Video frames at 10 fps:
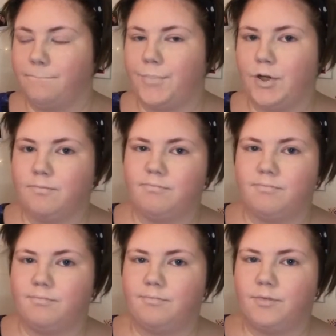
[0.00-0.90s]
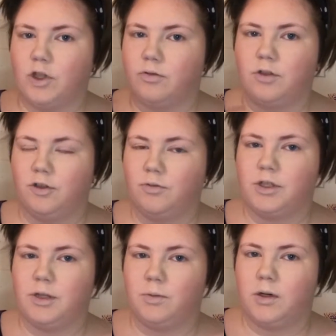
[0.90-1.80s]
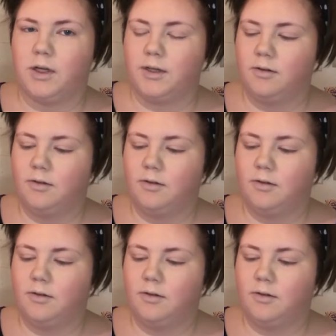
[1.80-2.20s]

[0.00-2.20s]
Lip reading: but you'll see why